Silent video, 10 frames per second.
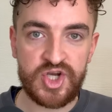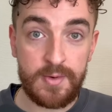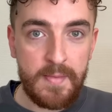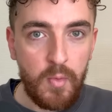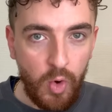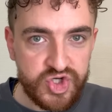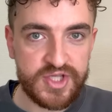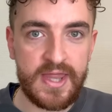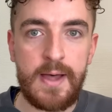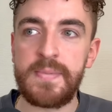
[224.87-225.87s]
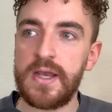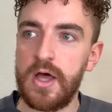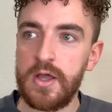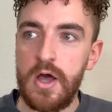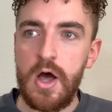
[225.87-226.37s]
I remember watching that and being
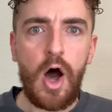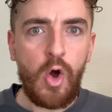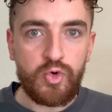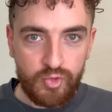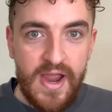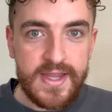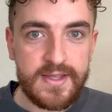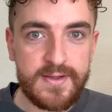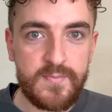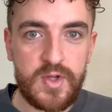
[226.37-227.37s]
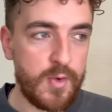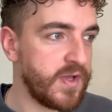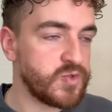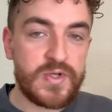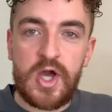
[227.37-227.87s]
like, oh great,
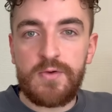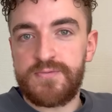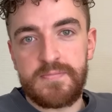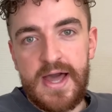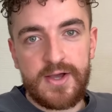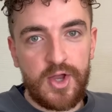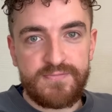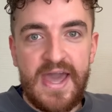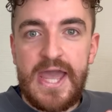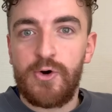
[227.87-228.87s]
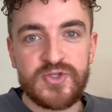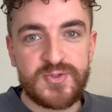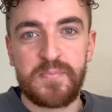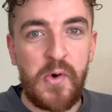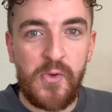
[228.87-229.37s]
because we come from that kind of chaos
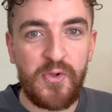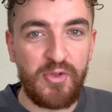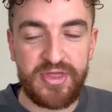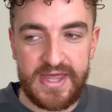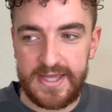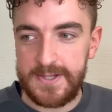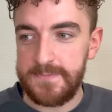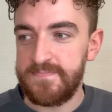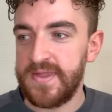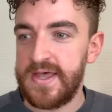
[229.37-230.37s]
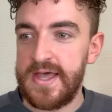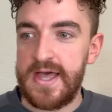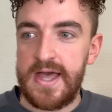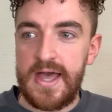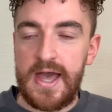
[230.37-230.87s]
ball thing,
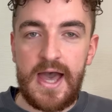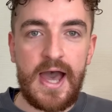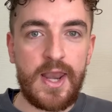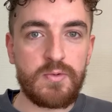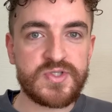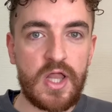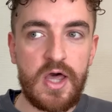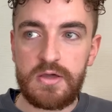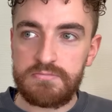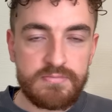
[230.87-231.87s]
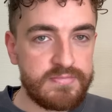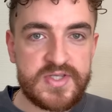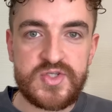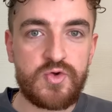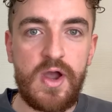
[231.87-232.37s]
and I was like,
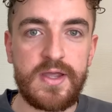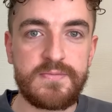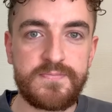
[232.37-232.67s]
this is great.